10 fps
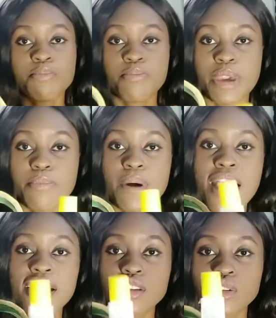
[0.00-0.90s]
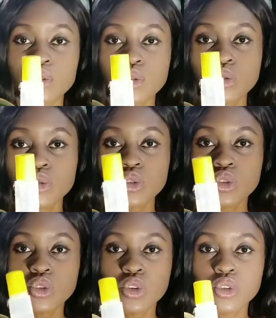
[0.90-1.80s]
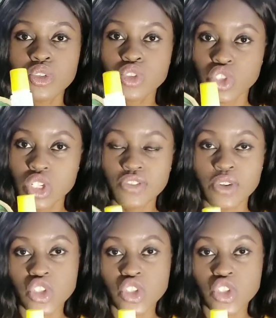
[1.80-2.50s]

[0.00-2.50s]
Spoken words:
paper glue, just for